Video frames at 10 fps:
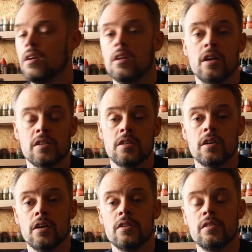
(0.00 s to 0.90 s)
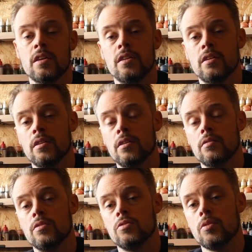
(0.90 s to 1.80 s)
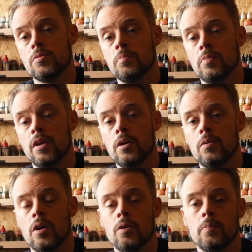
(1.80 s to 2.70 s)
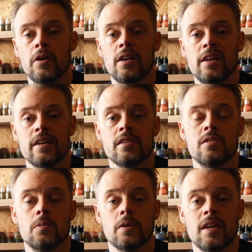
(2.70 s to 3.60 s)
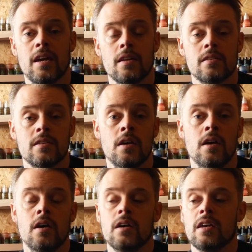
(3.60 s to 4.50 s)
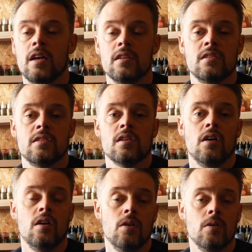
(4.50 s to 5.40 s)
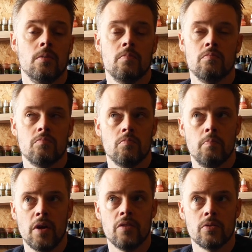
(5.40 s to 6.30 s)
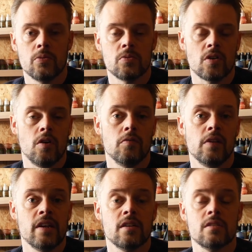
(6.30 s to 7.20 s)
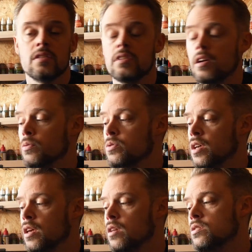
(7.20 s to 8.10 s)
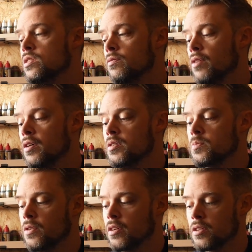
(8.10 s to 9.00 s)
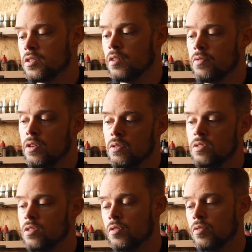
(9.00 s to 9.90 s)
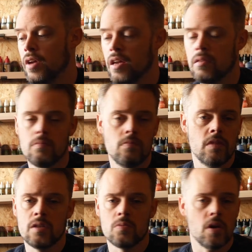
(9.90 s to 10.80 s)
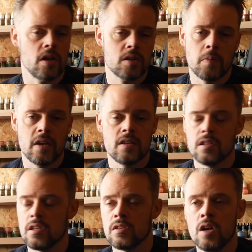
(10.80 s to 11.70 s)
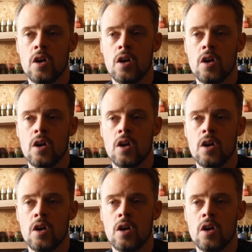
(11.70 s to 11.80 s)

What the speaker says: Lastly guys, in the description below I'll put a link to a kit. Kits are bundles of links that will take you to the various products I've used to create these workspaces